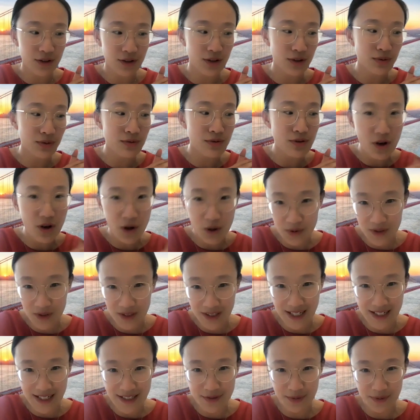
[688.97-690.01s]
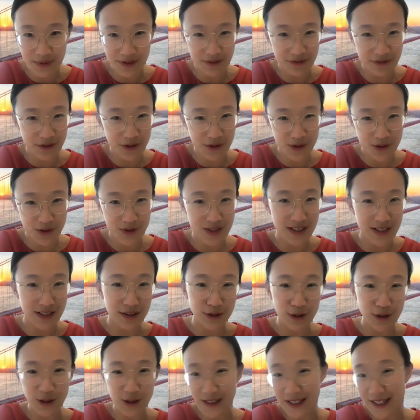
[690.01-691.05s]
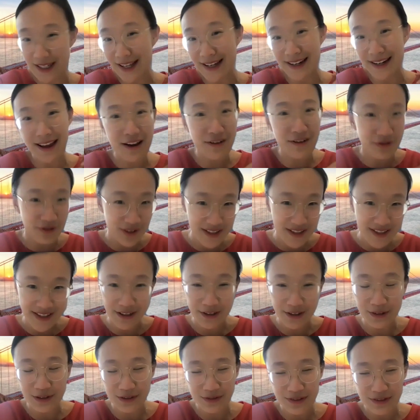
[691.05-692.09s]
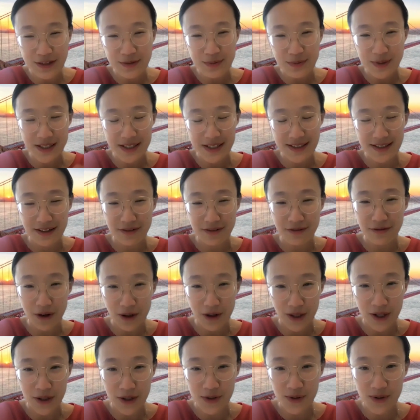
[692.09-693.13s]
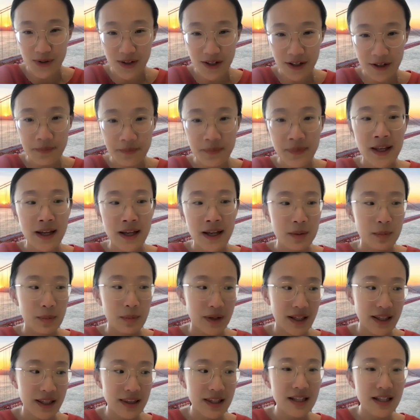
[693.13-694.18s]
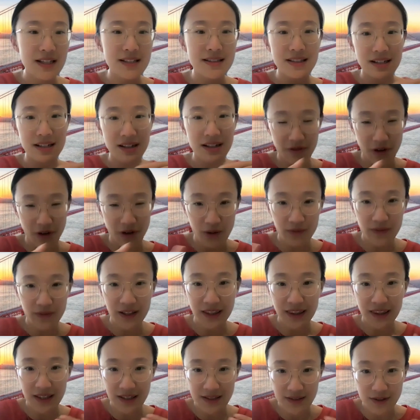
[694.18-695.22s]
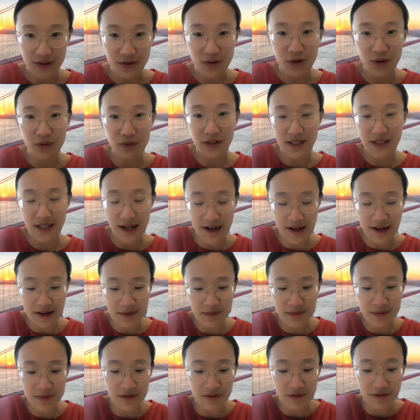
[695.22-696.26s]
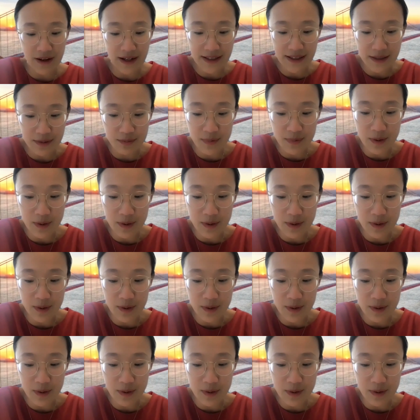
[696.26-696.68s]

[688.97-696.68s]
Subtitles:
you know that that's what the future is going to look like and every single investment is going to fall under there. But I think it's an evolving thesis over time. In fact, I'm